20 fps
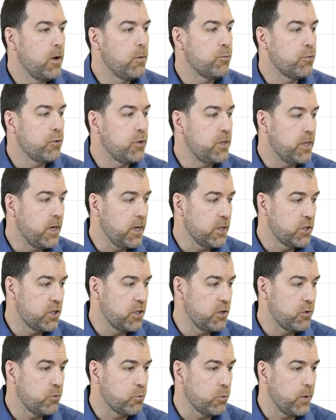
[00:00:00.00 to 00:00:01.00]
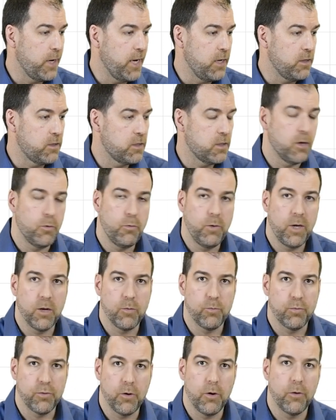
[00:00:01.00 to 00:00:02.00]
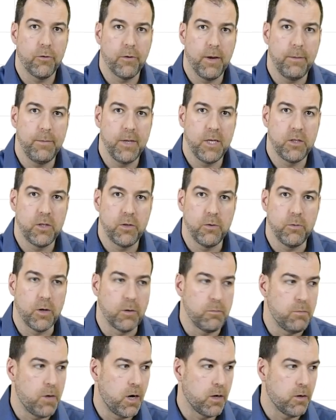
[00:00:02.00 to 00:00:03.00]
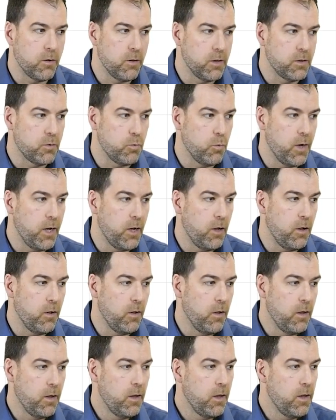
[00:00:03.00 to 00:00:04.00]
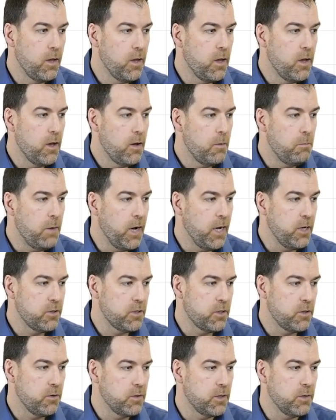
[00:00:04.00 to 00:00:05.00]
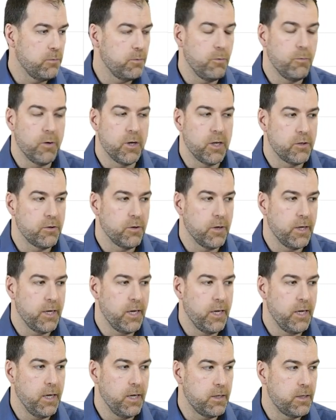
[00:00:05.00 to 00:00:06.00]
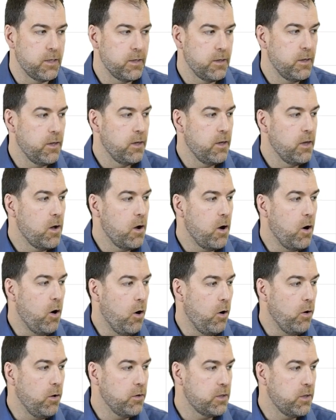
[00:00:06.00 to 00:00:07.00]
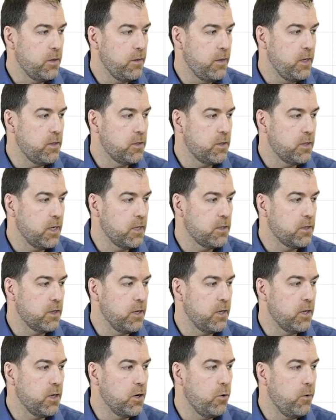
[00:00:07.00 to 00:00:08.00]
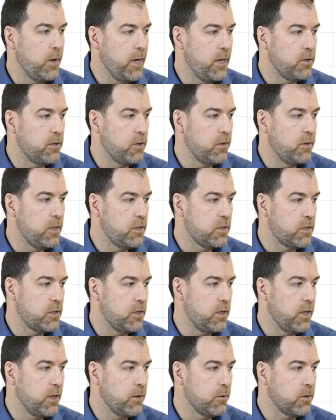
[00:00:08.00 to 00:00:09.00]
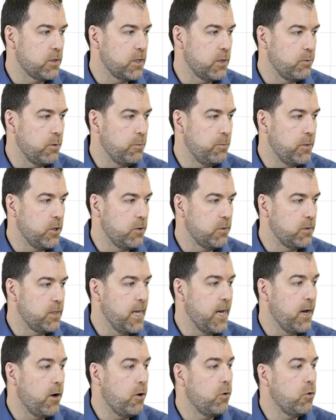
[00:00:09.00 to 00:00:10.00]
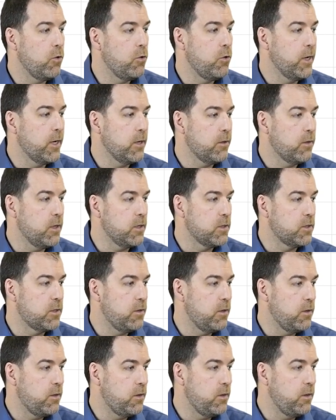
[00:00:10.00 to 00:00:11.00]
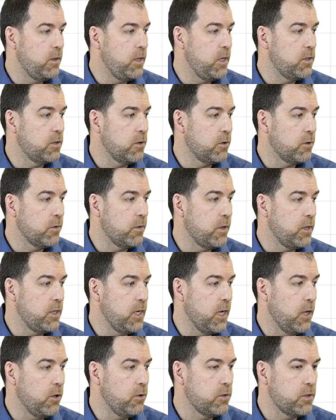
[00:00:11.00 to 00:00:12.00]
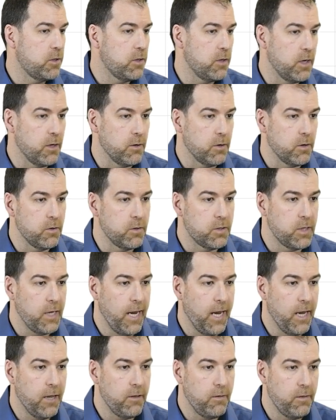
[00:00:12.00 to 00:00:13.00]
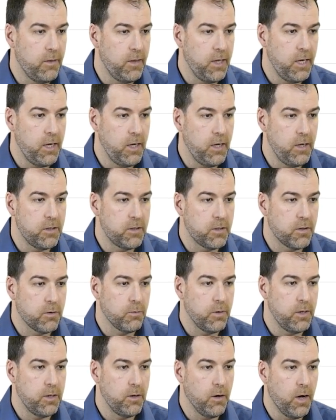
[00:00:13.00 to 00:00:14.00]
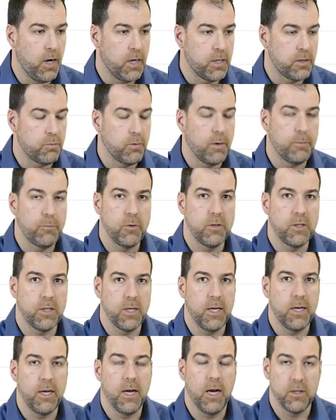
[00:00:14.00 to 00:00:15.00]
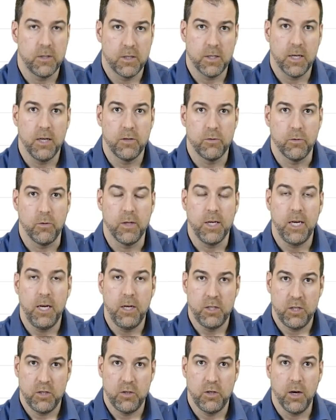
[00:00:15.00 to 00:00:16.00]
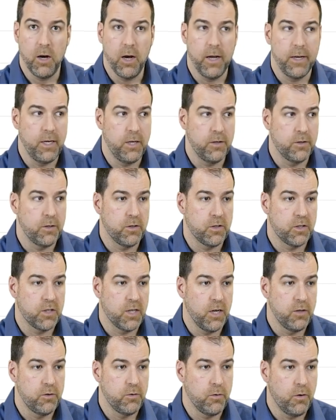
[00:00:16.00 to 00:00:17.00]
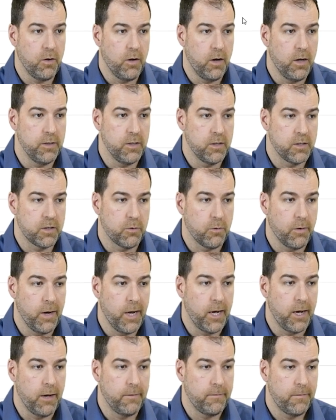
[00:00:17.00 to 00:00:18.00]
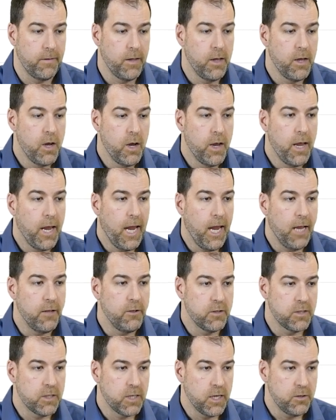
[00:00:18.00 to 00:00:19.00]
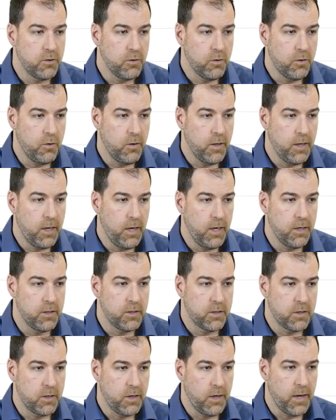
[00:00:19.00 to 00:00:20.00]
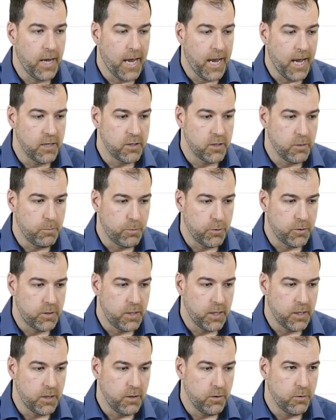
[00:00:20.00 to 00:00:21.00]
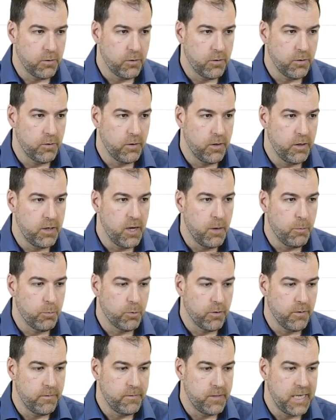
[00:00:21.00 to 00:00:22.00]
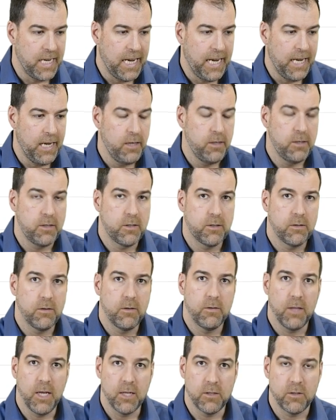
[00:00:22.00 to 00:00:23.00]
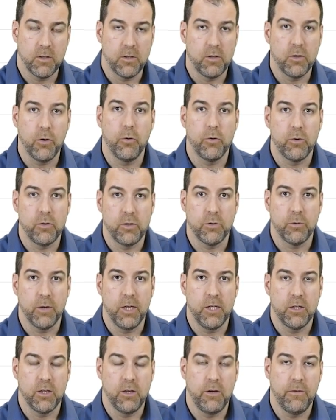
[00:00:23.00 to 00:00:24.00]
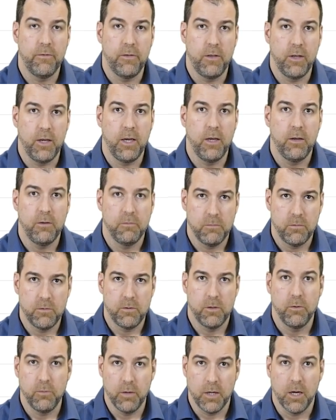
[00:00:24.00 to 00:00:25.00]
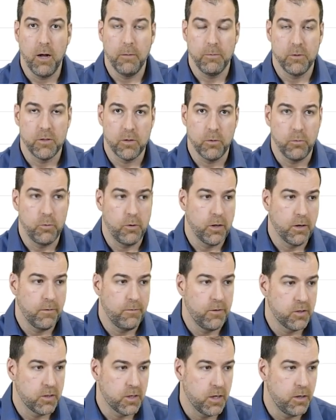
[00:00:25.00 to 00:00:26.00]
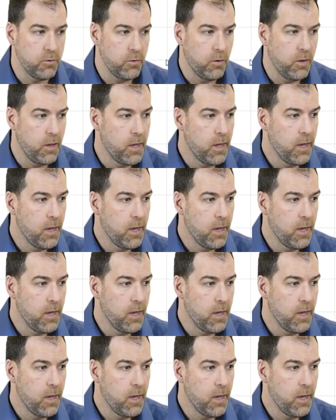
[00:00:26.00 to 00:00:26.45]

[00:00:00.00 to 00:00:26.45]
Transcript: production rates that we can program into our model as well, milestones that we want to try to hit. All these things can go into these scenarios that we build. Now, look at this. These are the yellow scenarios, and these three dots represent a schedule. Each dot is a schedule on this graph. And the schedule is, has a particular number of days, that's the total duration of the, to accomplish the work of the schedule,